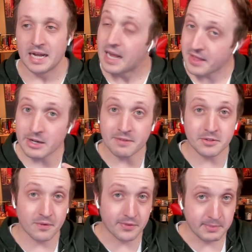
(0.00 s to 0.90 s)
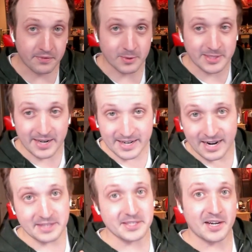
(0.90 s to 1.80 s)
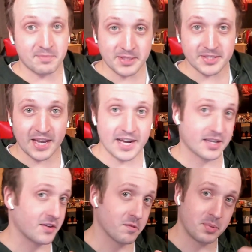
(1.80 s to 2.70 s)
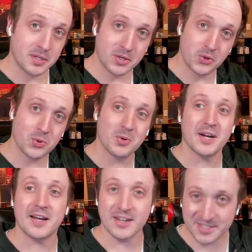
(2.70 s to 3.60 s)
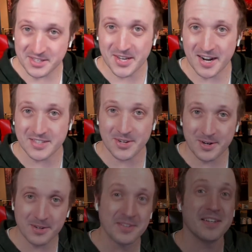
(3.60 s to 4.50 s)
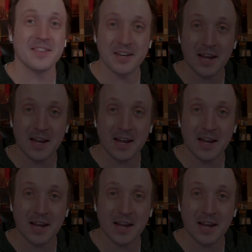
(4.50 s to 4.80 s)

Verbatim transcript: And that'll have to do it for me for today, guys. I've been Zach, you've been you, and I'll see you guys all in the